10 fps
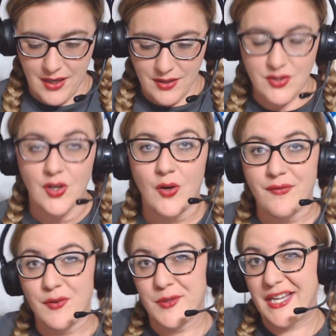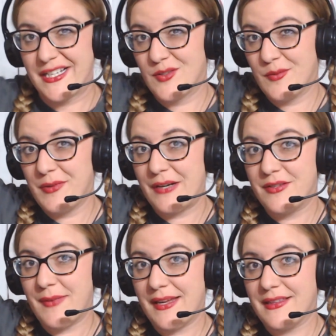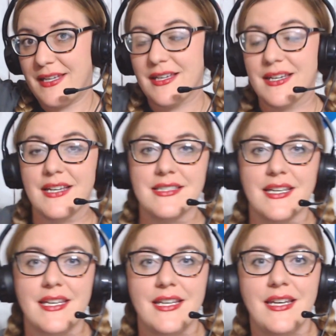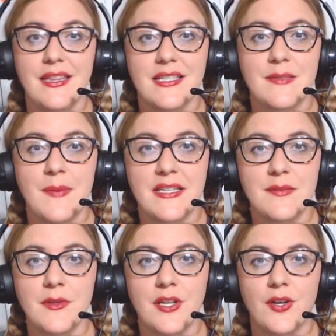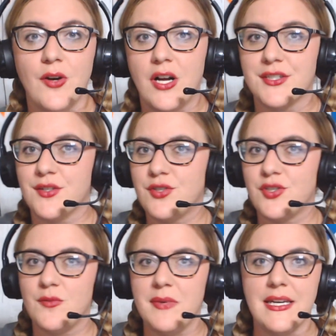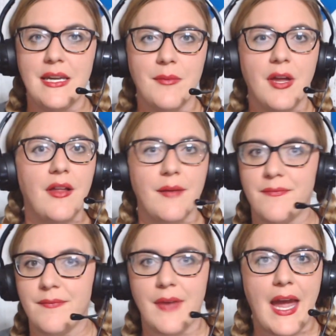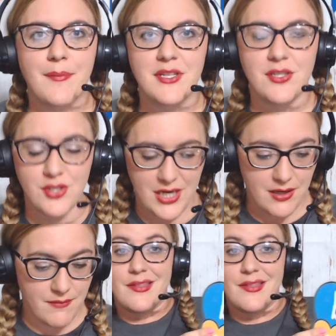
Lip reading: So if you would like to apply with my link, it's in the space below. Also shoot me an email. I'm happy to share.